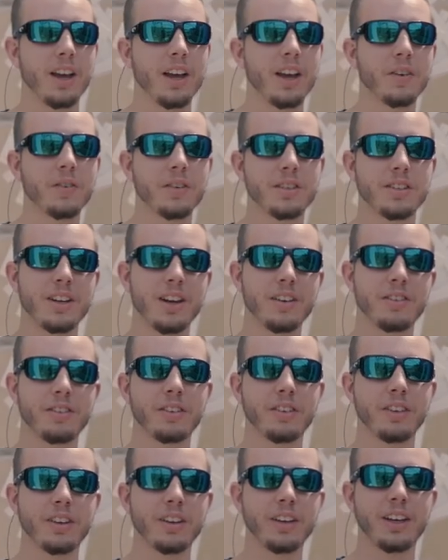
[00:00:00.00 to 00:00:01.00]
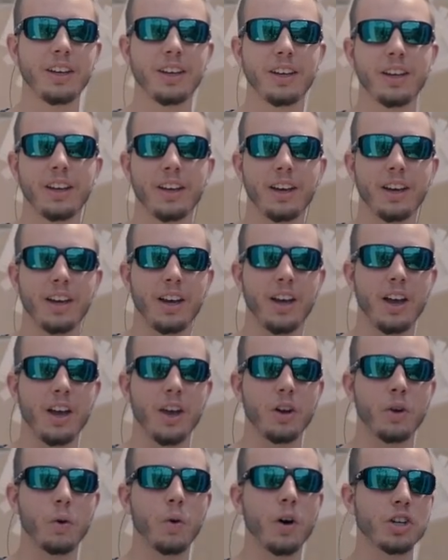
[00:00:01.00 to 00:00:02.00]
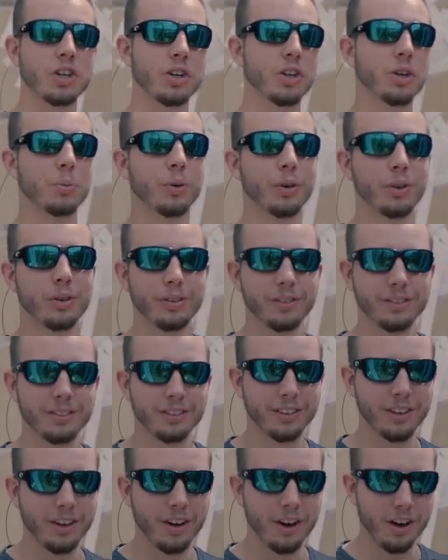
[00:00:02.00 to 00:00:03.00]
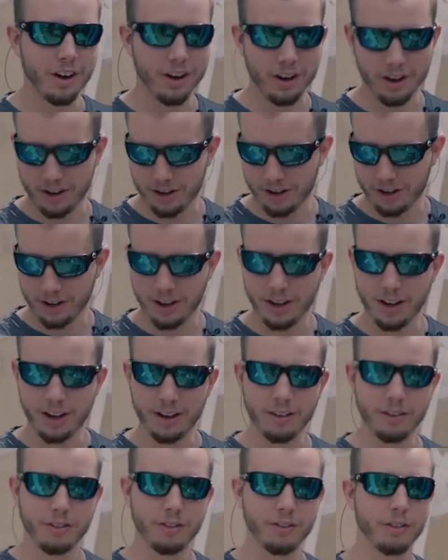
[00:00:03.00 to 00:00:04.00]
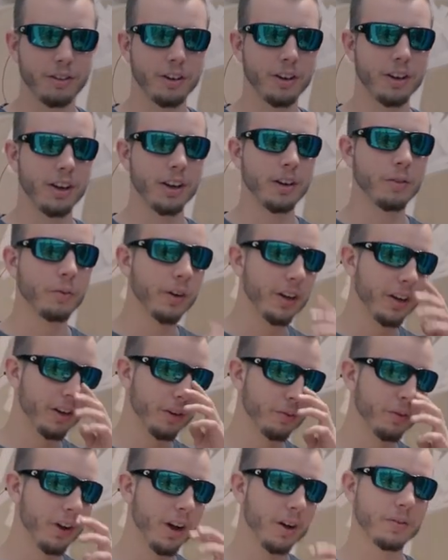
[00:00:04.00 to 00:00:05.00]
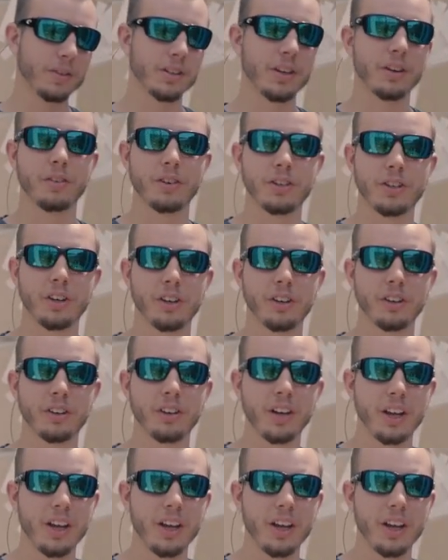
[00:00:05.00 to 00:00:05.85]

It was definitely questionable on if and when I was going to return.